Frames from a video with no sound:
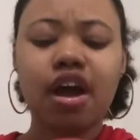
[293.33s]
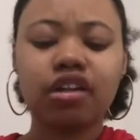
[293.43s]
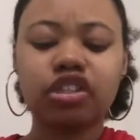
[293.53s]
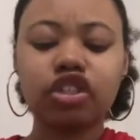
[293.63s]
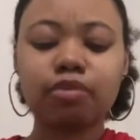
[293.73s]

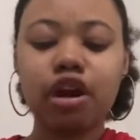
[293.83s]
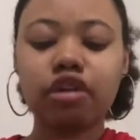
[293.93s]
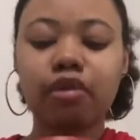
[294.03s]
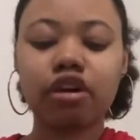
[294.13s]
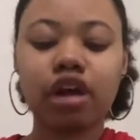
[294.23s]
this body
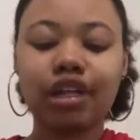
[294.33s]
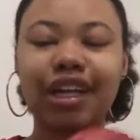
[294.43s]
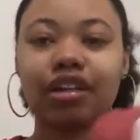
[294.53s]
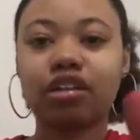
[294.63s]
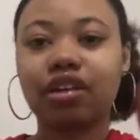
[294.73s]
butter I
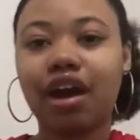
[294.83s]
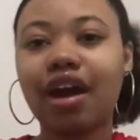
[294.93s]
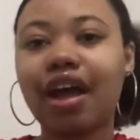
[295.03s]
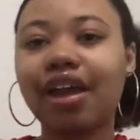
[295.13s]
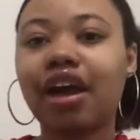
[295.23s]
like a lot.
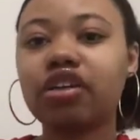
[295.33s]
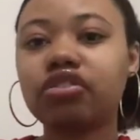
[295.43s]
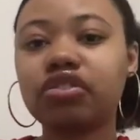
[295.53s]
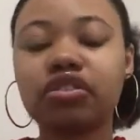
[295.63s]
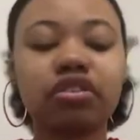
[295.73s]
And I
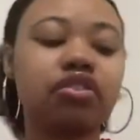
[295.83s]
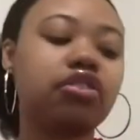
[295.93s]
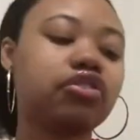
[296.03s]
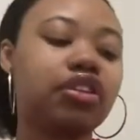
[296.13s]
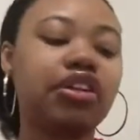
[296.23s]
used to, there's
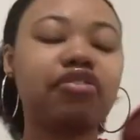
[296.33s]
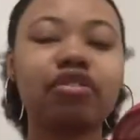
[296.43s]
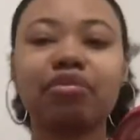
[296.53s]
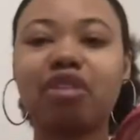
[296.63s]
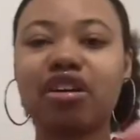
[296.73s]
a
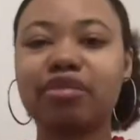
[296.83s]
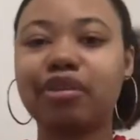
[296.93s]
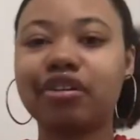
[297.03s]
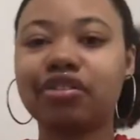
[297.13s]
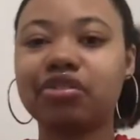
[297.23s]
different body
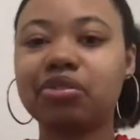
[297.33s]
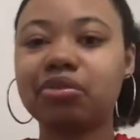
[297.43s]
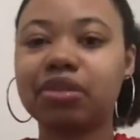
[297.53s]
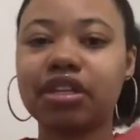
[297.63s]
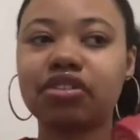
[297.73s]
butter too
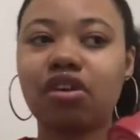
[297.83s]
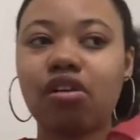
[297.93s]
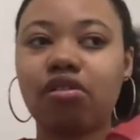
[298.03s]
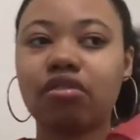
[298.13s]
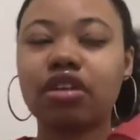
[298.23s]
that's
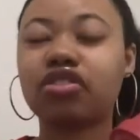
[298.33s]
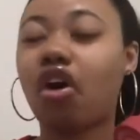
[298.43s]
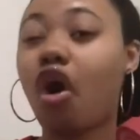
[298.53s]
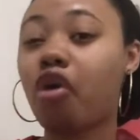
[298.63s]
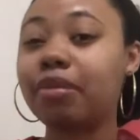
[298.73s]
called, it's
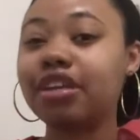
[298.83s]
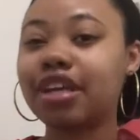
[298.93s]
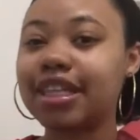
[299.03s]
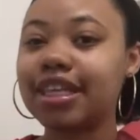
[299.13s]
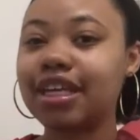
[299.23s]
almond, I
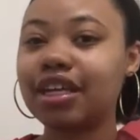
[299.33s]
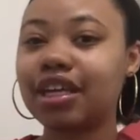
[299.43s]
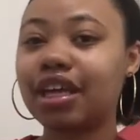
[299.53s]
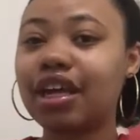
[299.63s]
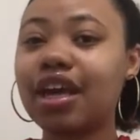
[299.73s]
think.
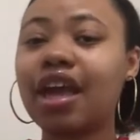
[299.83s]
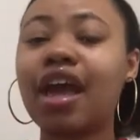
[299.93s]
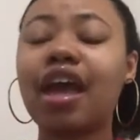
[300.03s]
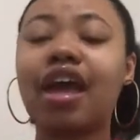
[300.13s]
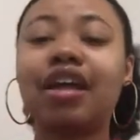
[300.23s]

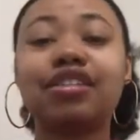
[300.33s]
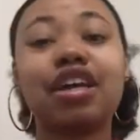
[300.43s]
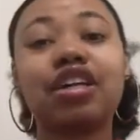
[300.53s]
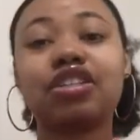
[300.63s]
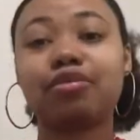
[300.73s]
And
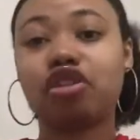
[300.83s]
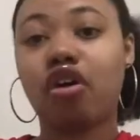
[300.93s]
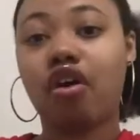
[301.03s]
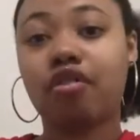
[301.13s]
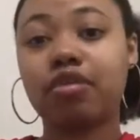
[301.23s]
take some of the
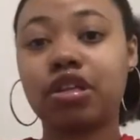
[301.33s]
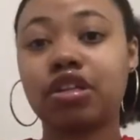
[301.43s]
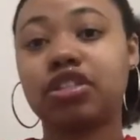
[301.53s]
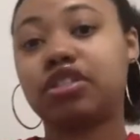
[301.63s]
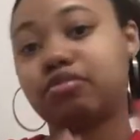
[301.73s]
almond
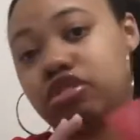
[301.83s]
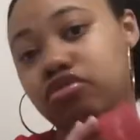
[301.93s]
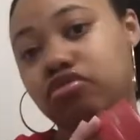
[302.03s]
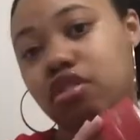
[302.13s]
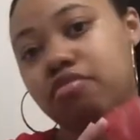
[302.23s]
and some of the
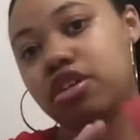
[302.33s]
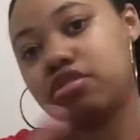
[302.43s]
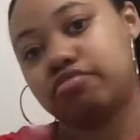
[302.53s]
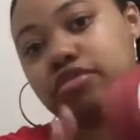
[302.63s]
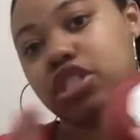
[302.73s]
strawberry
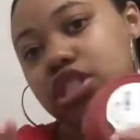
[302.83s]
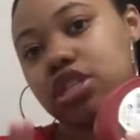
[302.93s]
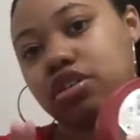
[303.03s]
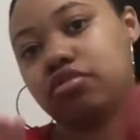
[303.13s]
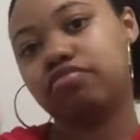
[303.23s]
and mix it
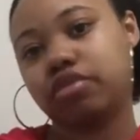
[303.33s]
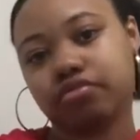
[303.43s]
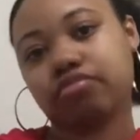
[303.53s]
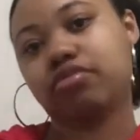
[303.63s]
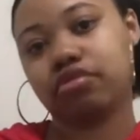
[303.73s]
up and
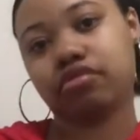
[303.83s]
put it on